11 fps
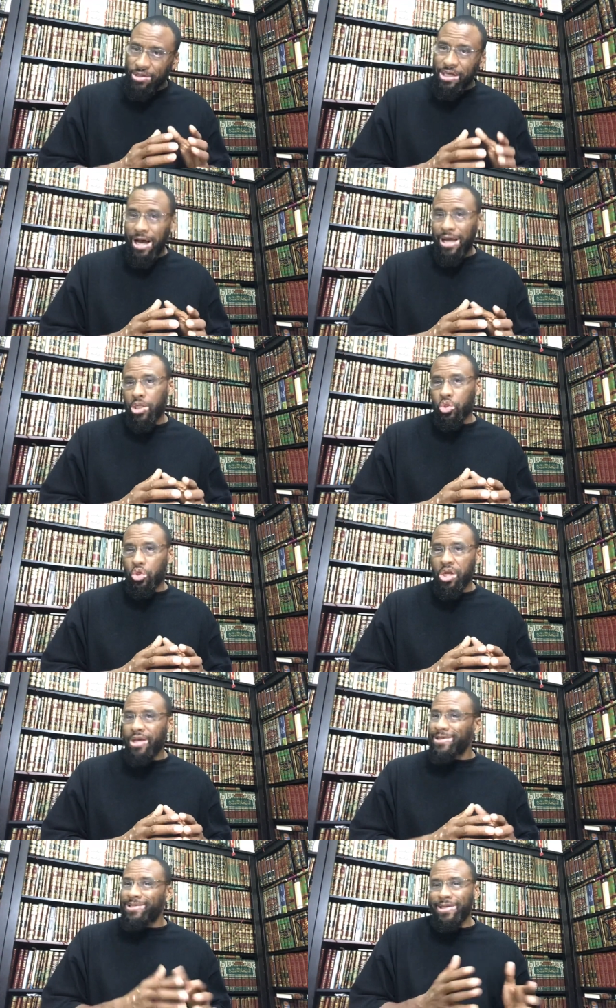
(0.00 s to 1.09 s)
the da'wah to
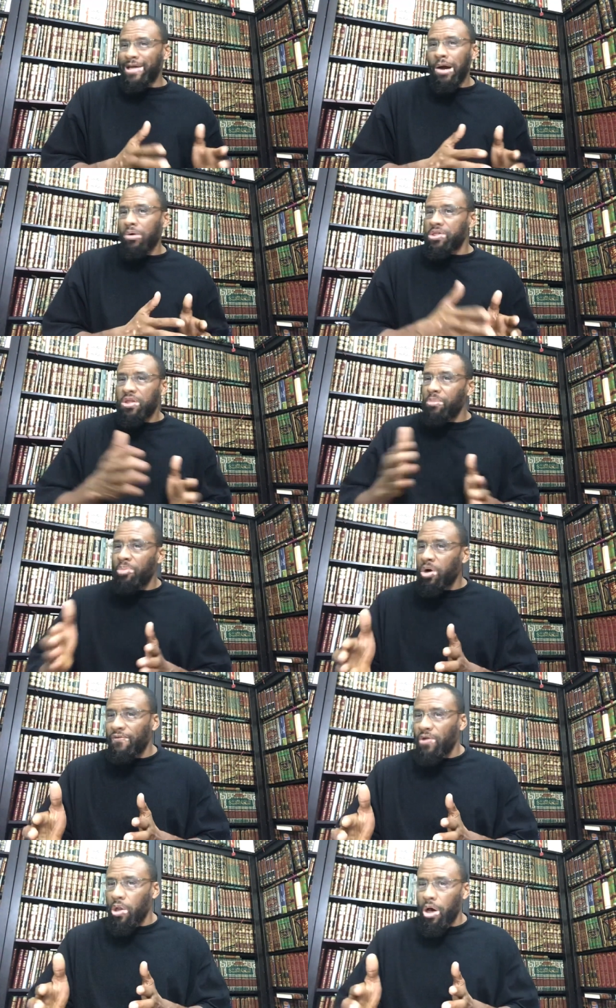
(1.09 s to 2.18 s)
Ahl Sunnah, it's the da'wah
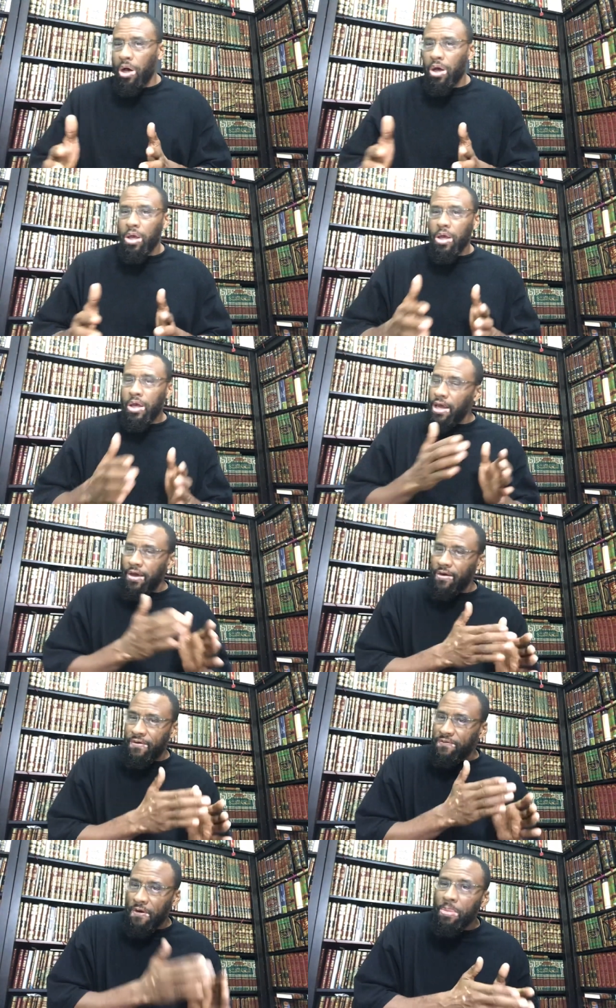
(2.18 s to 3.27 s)
to the book of Allah,
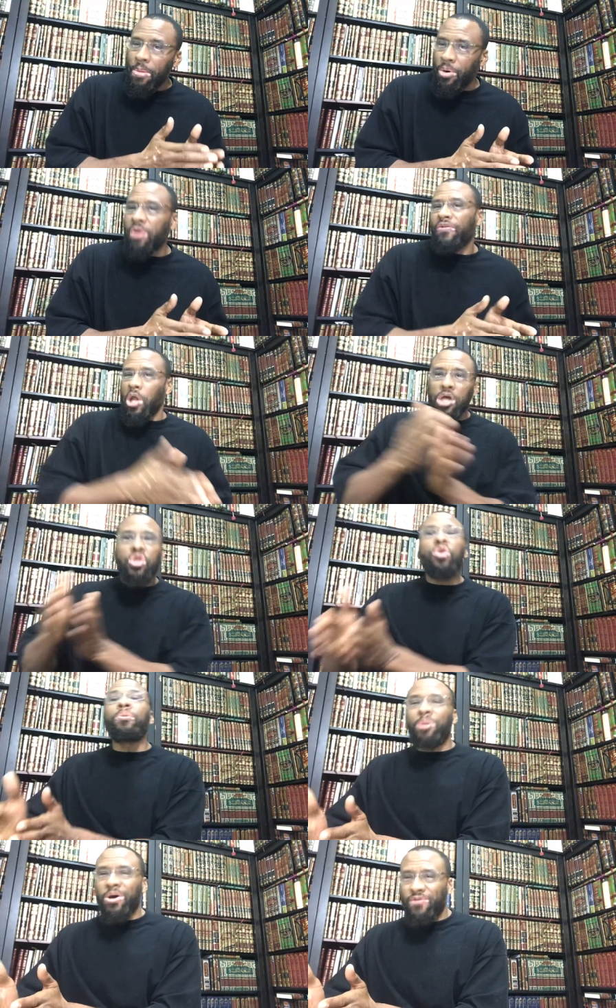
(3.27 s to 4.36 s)
uh, from the book of
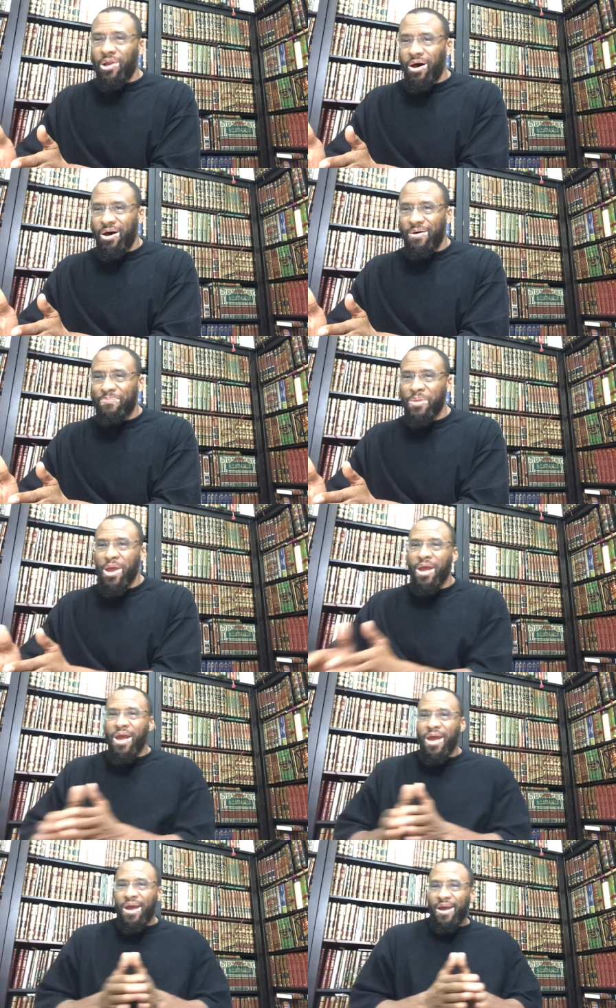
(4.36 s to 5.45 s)
Allah to the book of Allah,
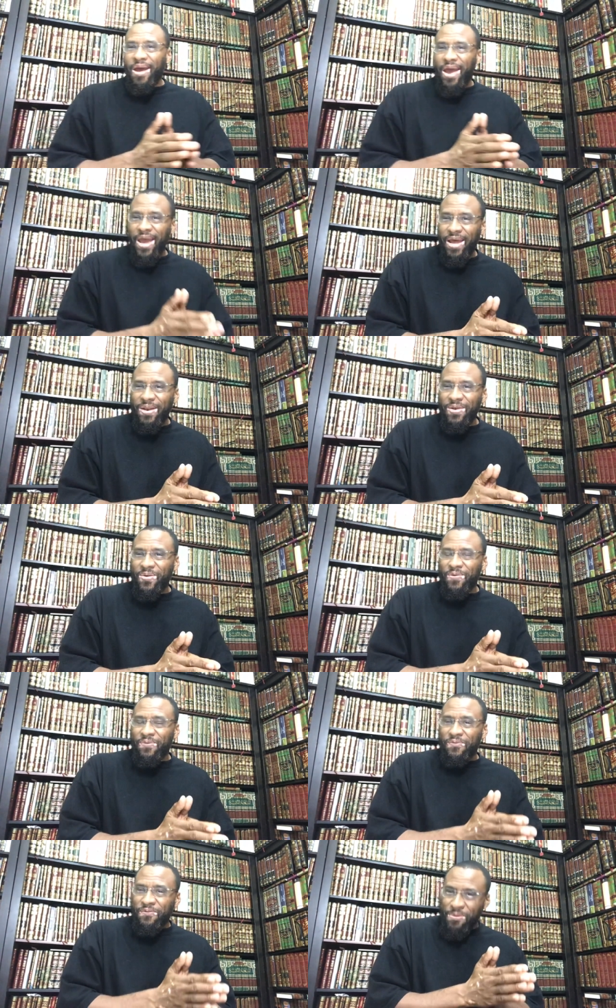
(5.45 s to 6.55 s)

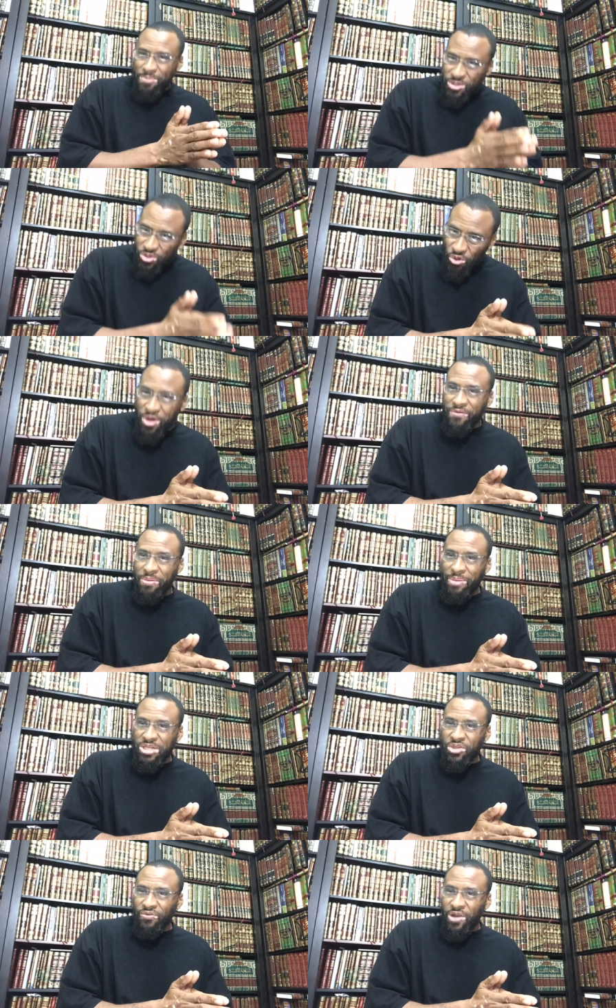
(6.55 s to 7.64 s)
and from the
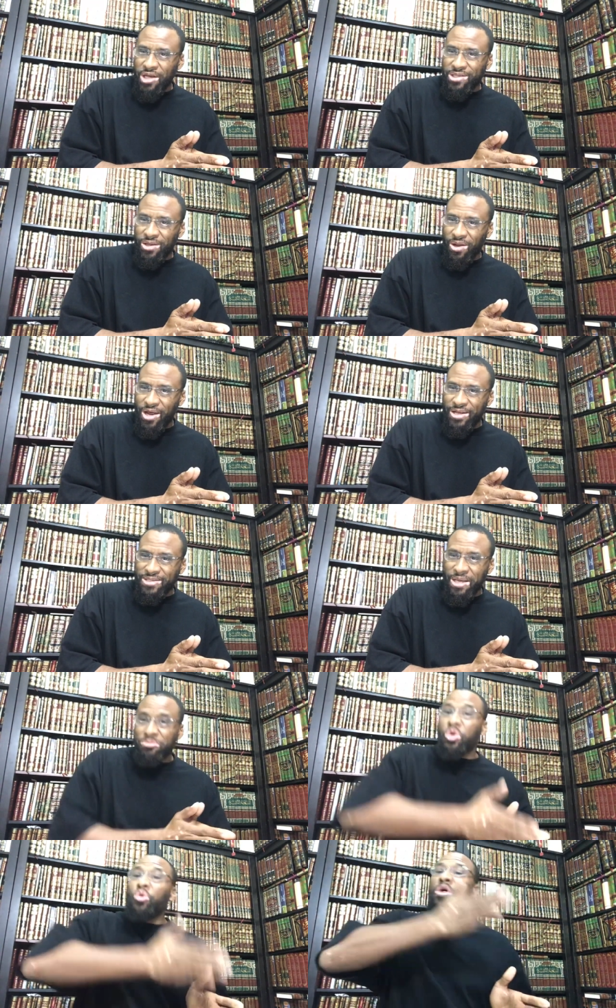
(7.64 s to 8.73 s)
sunnah of the messenger of Allah
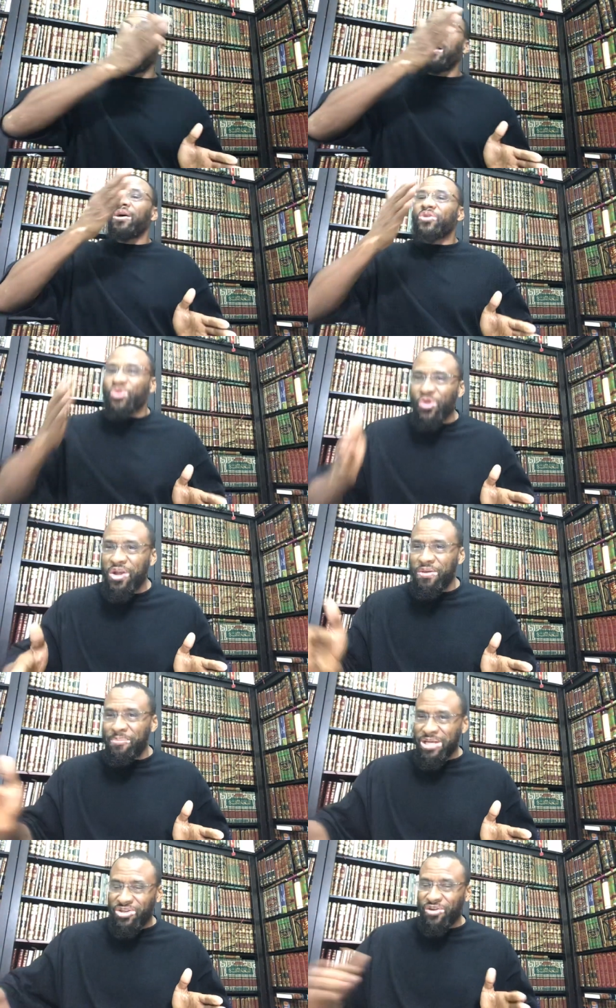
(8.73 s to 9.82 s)
sallallahu alaihi wasallam to the
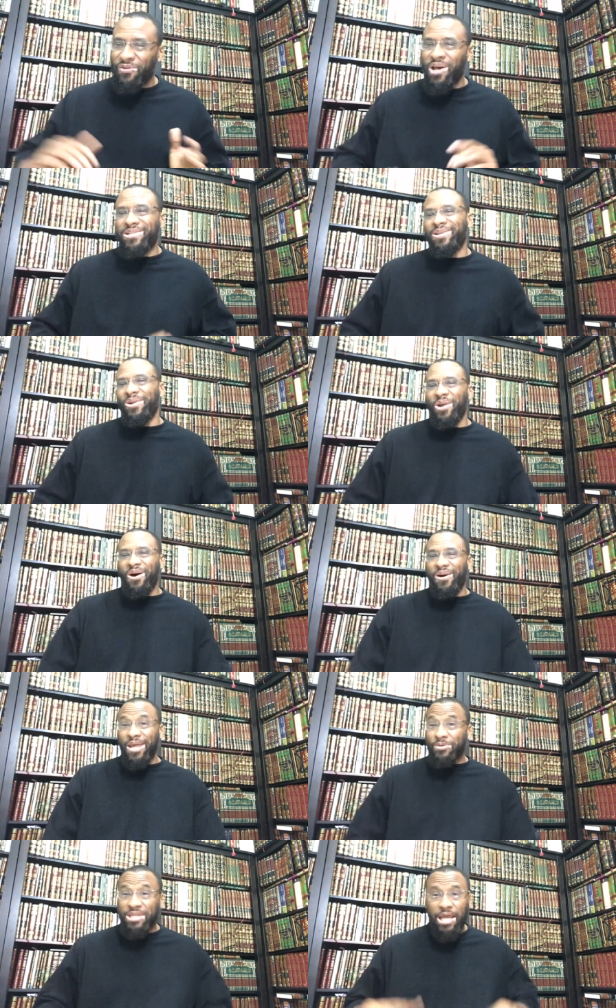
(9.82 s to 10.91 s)
sunnah of the messenger of Allah
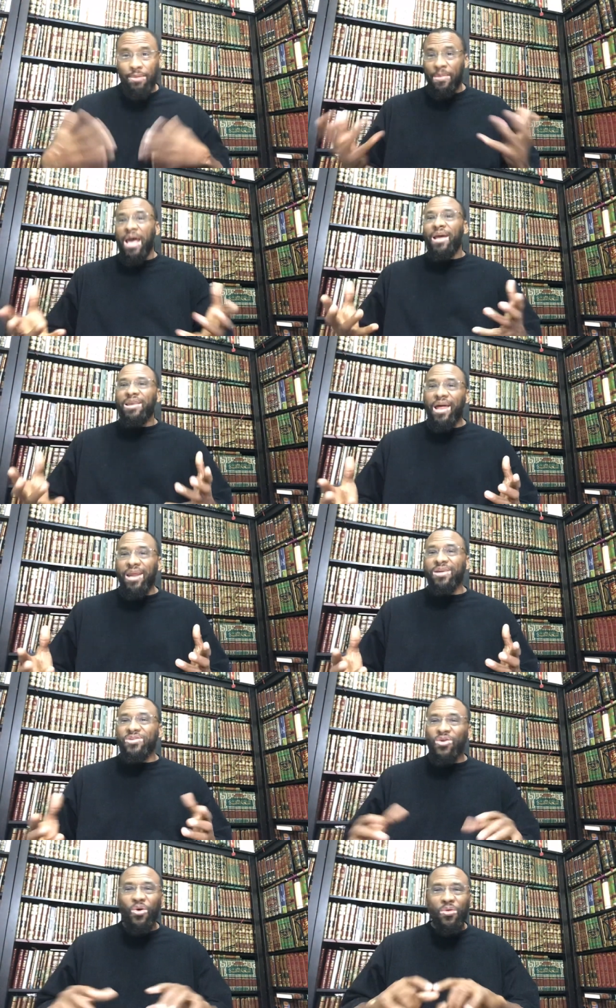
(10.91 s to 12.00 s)
sallallahu alaihi wasallam,
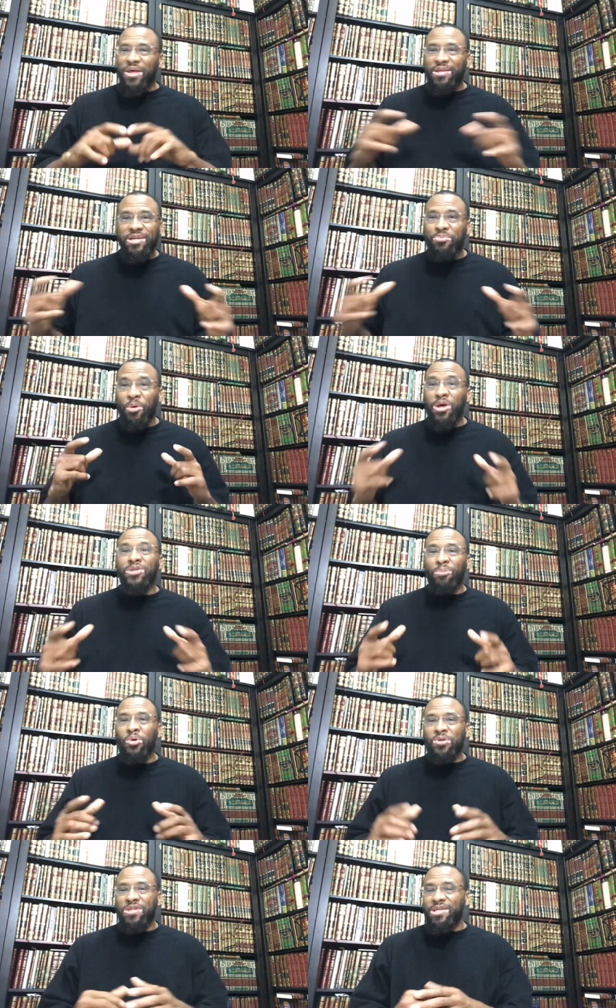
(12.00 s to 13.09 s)
letting us know that these
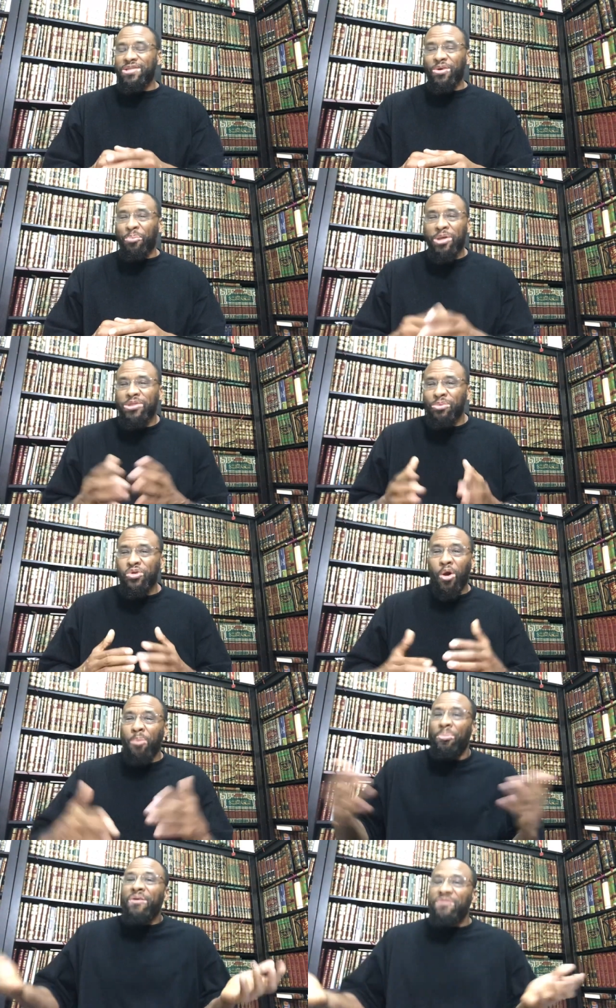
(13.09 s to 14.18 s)
principles, these are
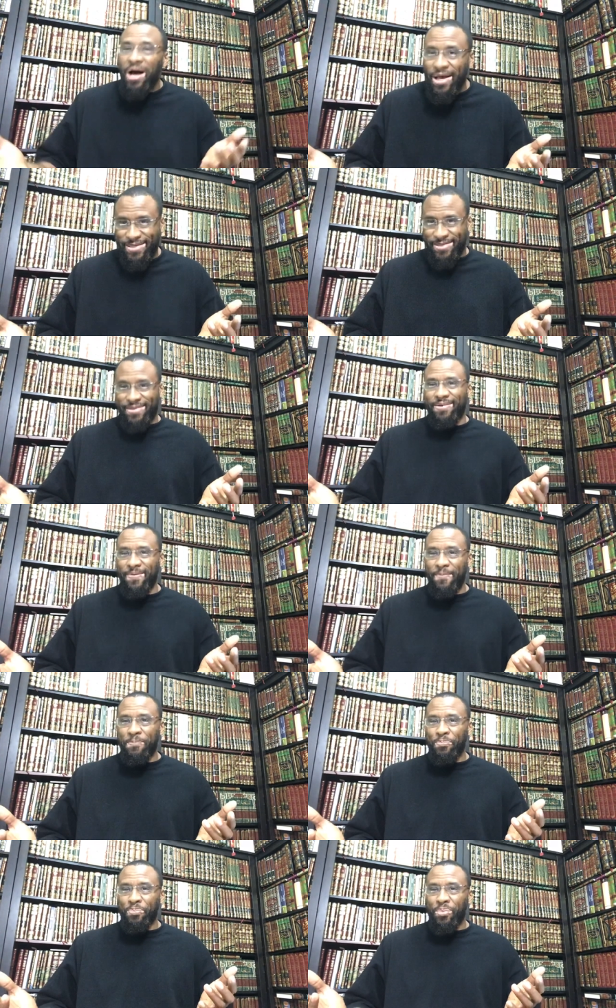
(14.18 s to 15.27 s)
principles are above us.